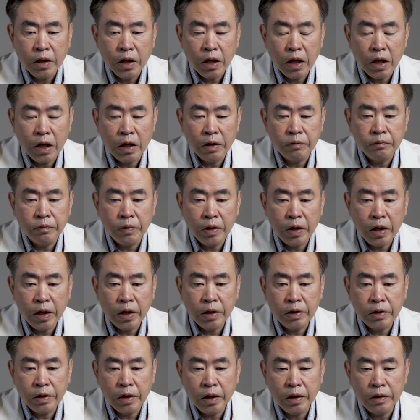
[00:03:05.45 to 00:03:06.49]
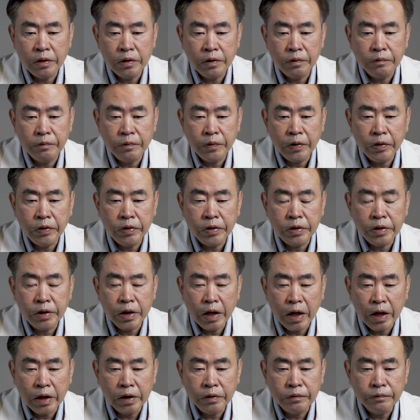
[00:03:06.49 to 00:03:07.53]
and a very
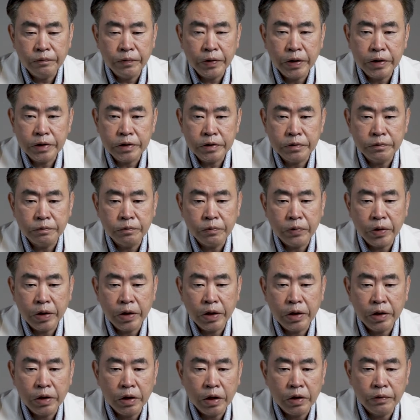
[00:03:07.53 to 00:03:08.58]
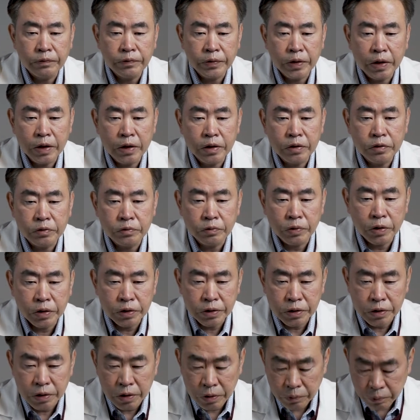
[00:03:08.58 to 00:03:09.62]
non-invasive way of getting
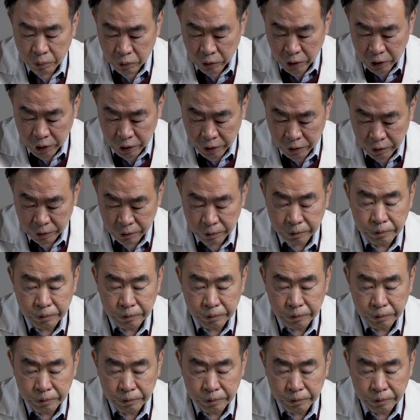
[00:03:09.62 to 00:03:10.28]
drugs to the brain.